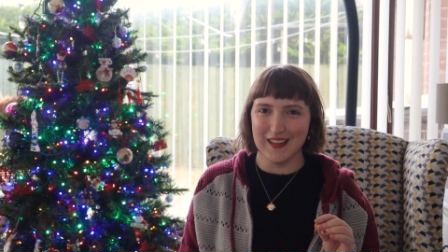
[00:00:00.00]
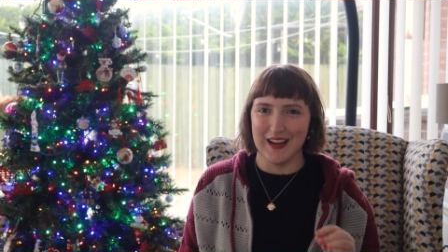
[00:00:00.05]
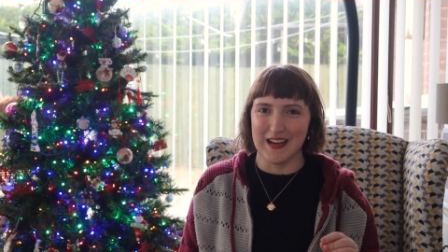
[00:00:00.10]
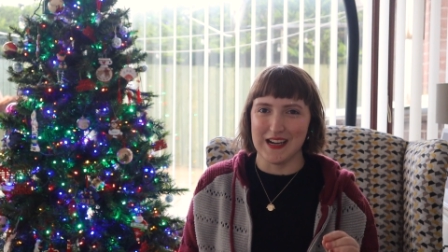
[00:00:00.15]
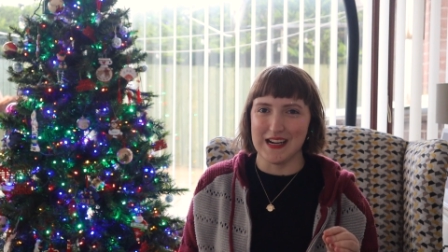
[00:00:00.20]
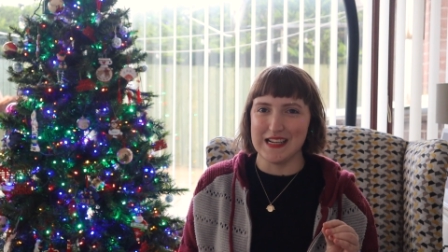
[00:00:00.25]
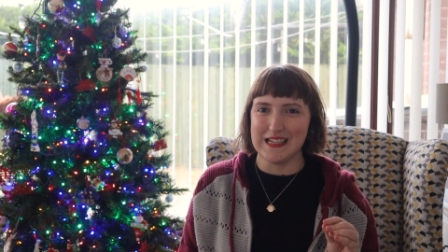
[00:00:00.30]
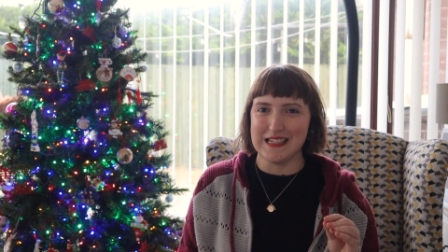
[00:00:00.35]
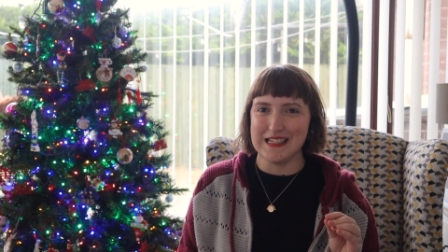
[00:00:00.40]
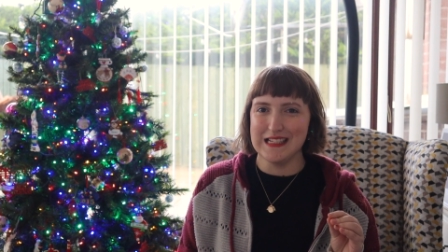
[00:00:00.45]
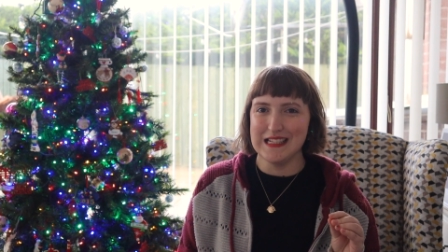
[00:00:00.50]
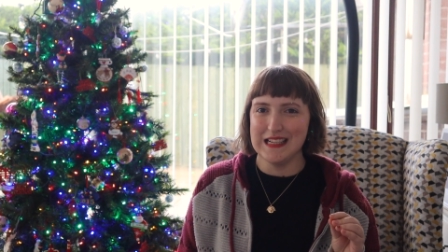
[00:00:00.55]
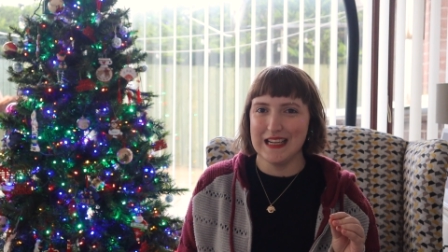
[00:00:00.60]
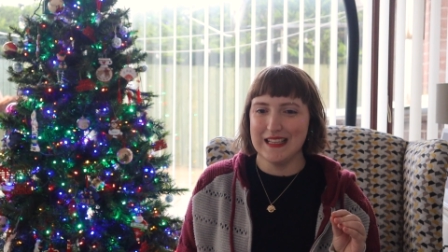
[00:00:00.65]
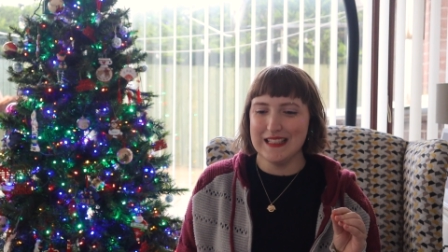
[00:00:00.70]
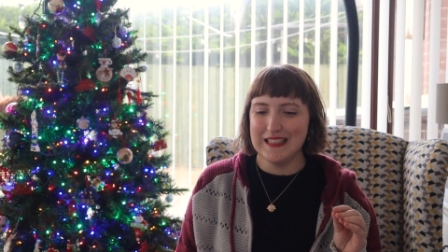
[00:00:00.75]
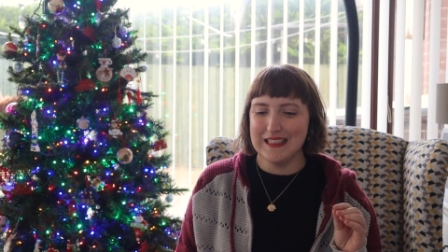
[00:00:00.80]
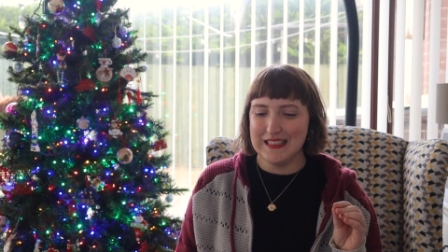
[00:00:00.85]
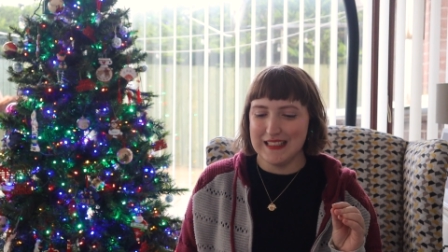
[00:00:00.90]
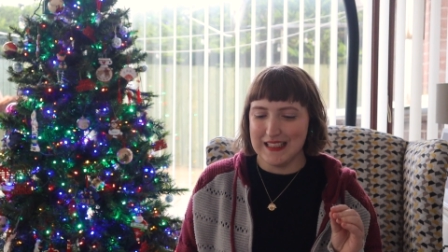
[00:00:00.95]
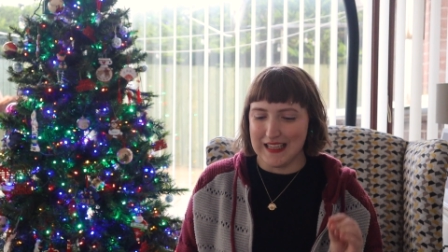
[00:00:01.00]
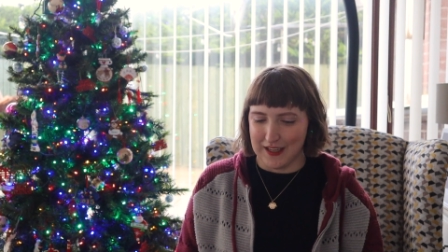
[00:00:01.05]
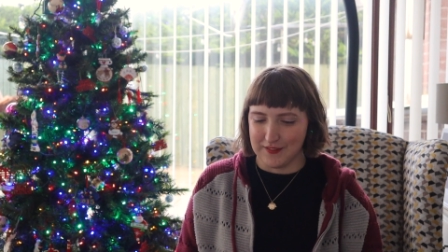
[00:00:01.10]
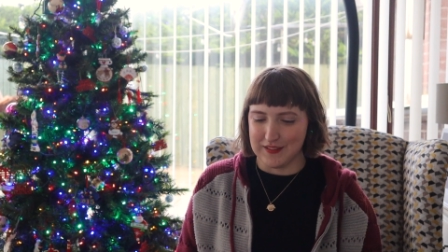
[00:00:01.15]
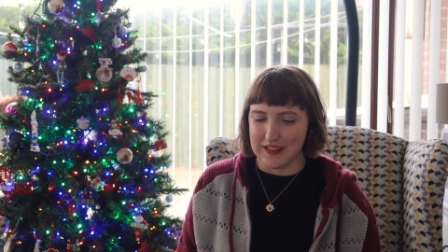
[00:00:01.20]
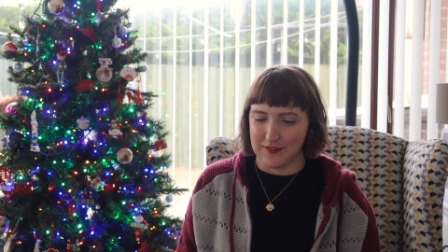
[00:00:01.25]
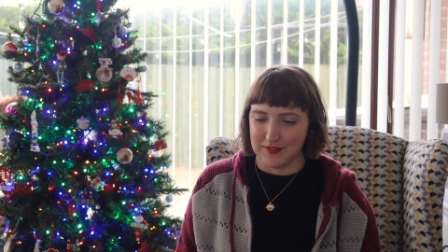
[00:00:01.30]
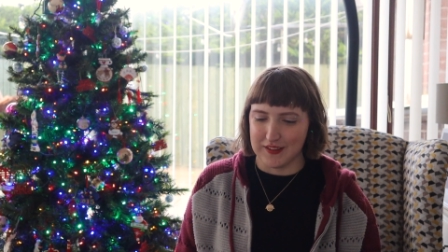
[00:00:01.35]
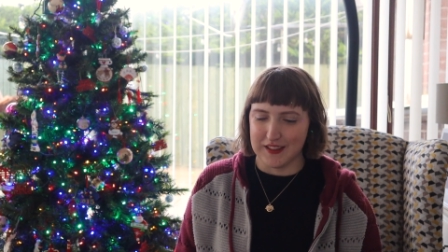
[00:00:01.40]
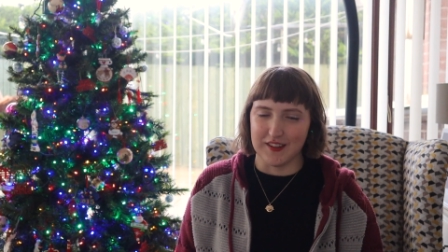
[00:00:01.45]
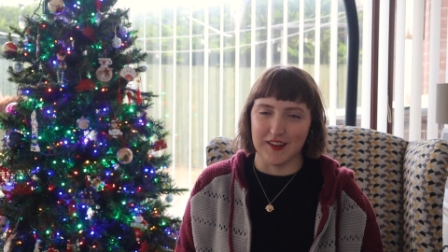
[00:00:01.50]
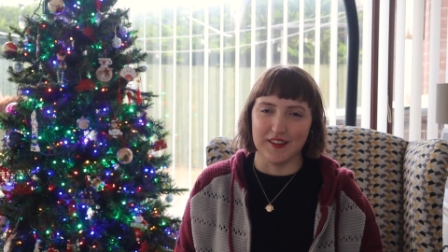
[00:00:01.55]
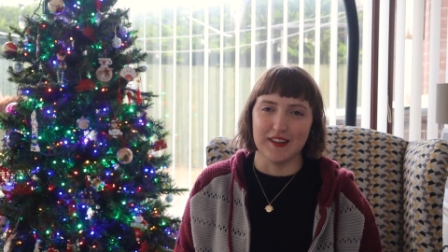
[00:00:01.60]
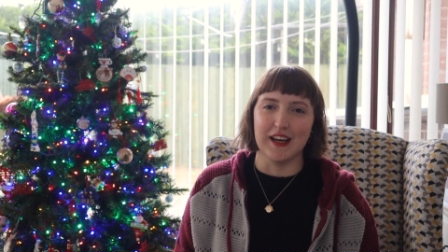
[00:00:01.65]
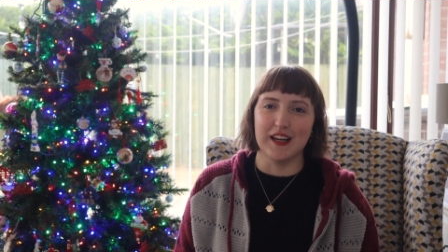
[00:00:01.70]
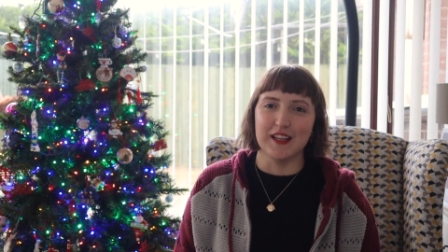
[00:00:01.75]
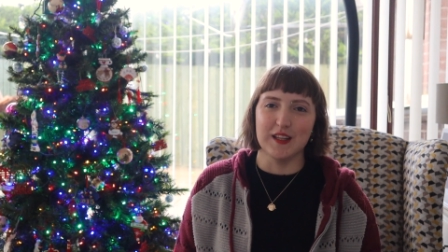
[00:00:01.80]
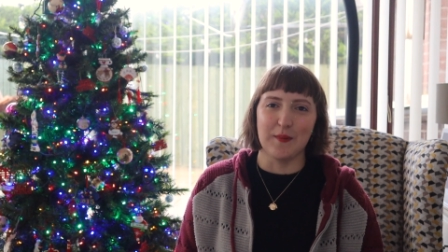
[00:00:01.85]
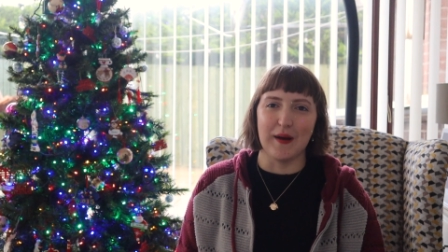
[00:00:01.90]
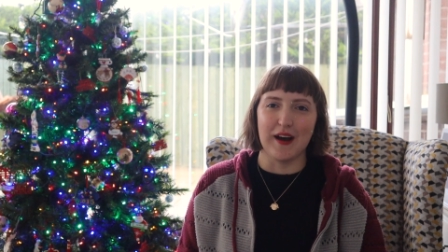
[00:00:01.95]
I have definitely done
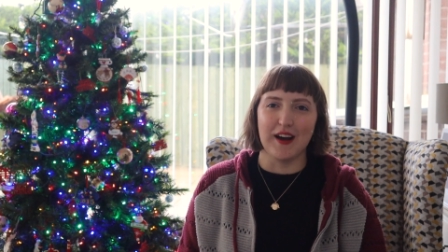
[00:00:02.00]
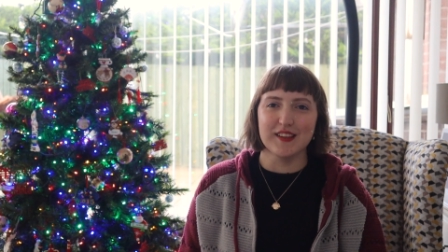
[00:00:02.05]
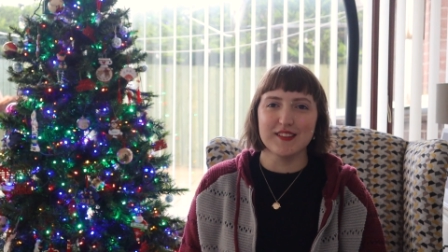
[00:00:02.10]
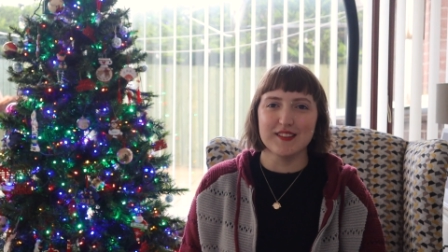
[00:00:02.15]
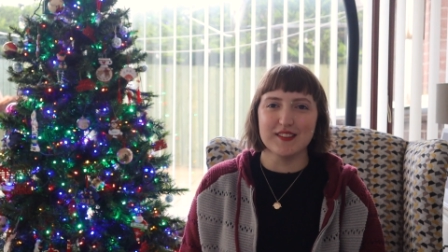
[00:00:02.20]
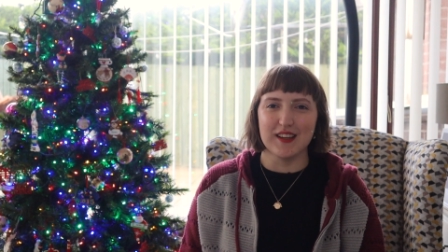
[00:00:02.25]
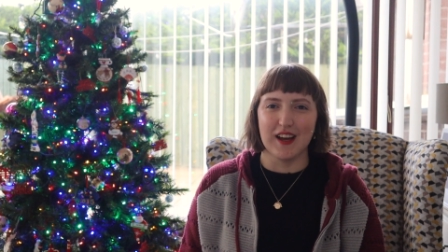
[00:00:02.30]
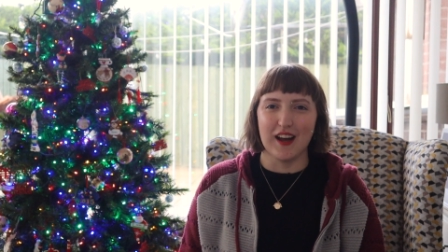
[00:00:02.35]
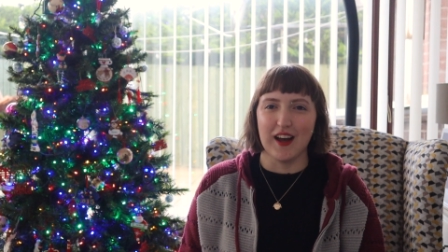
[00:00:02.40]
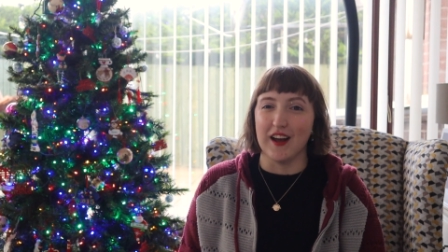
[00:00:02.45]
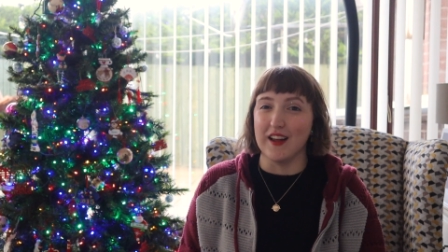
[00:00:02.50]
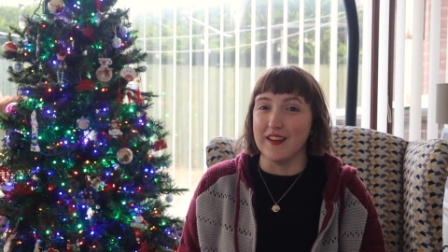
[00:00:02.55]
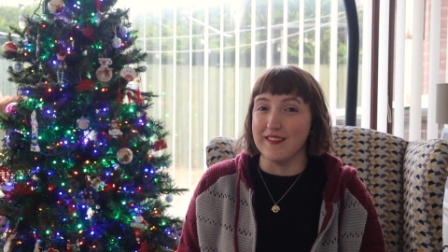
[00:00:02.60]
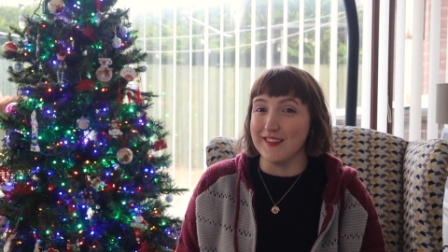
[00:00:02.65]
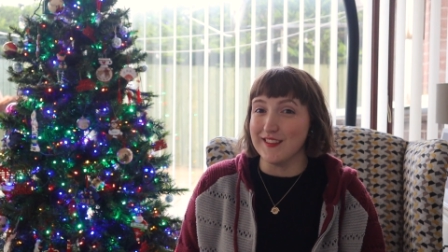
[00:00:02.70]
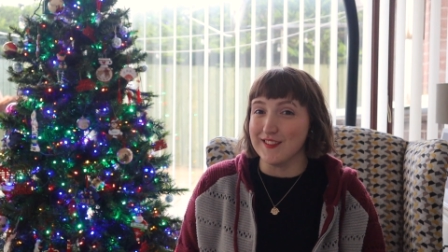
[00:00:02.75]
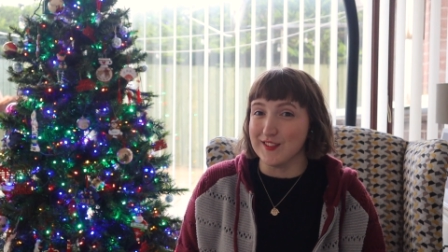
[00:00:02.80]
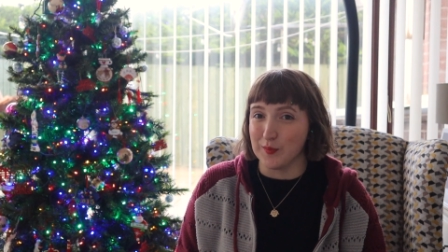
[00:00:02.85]
that in the past and